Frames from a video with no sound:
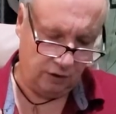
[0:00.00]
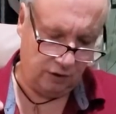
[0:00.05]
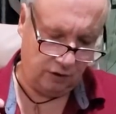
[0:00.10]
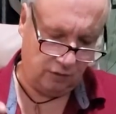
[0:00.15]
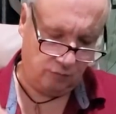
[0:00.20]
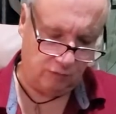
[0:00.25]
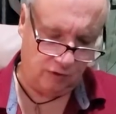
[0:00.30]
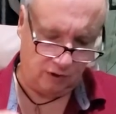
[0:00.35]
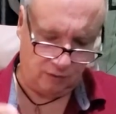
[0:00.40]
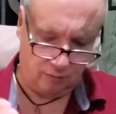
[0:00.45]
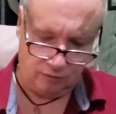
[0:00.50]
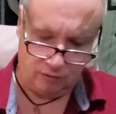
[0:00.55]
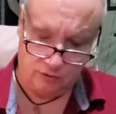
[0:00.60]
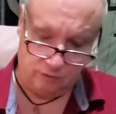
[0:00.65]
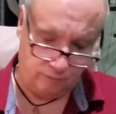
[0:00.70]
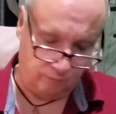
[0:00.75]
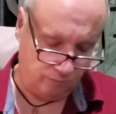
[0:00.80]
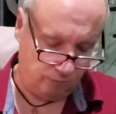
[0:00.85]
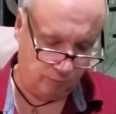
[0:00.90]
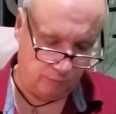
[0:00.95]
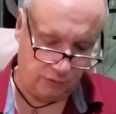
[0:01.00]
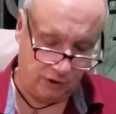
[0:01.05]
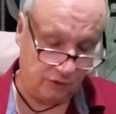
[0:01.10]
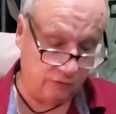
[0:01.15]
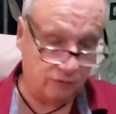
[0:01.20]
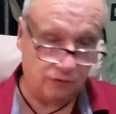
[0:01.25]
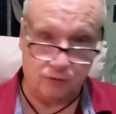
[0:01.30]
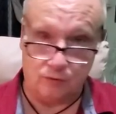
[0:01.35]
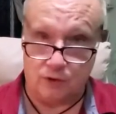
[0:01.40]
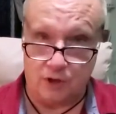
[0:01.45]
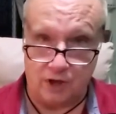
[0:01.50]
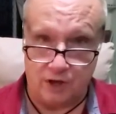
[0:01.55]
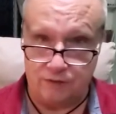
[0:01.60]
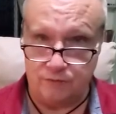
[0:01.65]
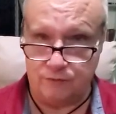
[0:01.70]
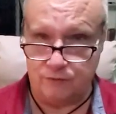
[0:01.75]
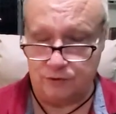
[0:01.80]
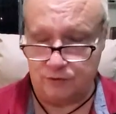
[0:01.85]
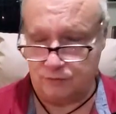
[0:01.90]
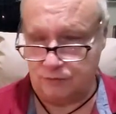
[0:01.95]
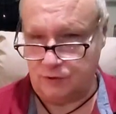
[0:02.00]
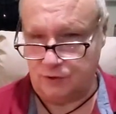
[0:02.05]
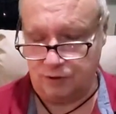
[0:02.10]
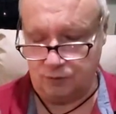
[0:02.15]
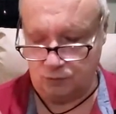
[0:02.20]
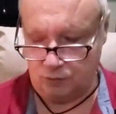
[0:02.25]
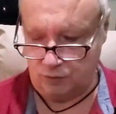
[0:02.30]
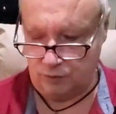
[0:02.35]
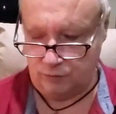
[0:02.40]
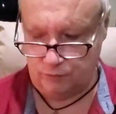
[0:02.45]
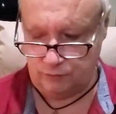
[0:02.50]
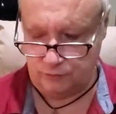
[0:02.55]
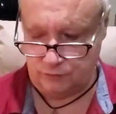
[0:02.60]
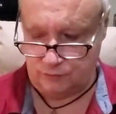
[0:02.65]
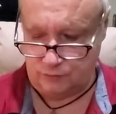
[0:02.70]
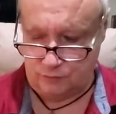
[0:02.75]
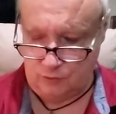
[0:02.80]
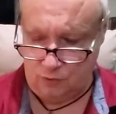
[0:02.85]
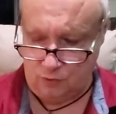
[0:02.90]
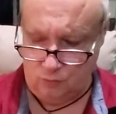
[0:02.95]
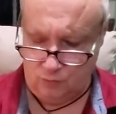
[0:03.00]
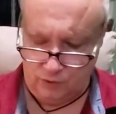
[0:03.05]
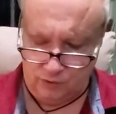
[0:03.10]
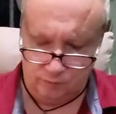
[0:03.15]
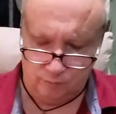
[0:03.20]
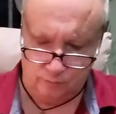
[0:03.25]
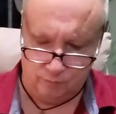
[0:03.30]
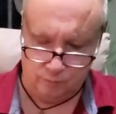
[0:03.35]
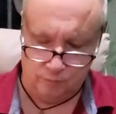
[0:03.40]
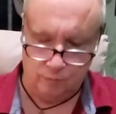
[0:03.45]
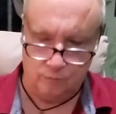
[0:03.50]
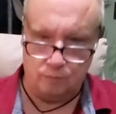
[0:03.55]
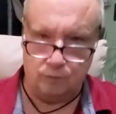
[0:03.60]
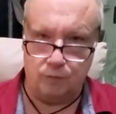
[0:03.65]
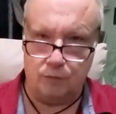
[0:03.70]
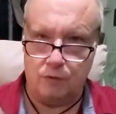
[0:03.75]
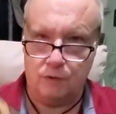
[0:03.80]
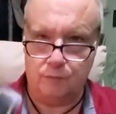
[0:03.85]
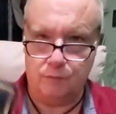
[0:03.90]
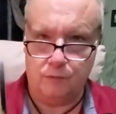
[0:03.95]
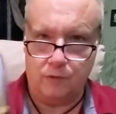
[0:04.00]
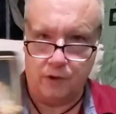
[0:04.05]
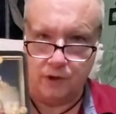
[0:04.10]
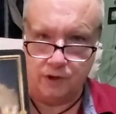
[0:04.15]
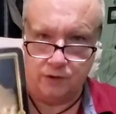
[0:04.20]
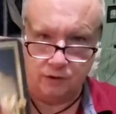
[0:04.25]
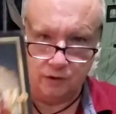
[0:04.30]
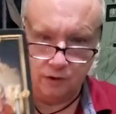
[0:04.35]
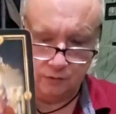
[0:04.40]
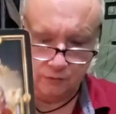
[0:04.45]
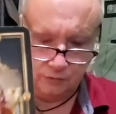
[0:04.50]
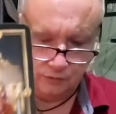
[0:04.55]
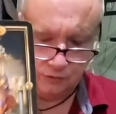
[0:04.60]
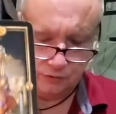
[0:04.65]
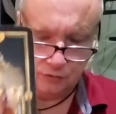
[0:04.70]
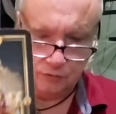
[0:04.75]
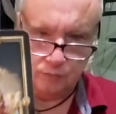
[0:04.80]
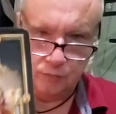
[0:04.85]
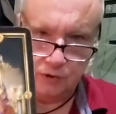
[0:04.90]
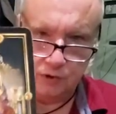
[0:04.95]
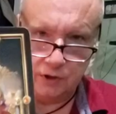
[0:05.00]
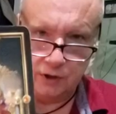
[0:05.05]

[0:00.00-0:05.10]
And maybe you've been through life and you think, well, there's no one like understood me